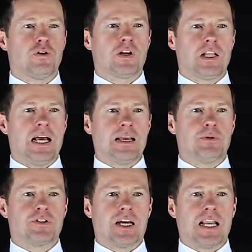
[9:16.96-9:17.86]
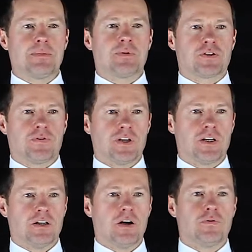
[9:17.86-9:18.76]
the climate and atmosphere
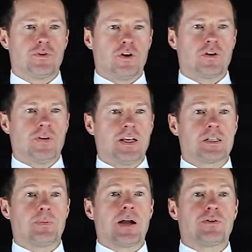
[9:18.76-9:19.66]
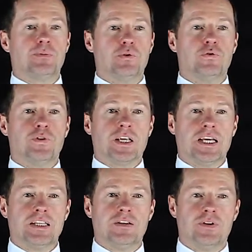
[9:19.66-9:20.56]
of your event by removing
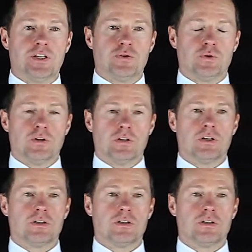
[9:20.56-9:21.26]
individual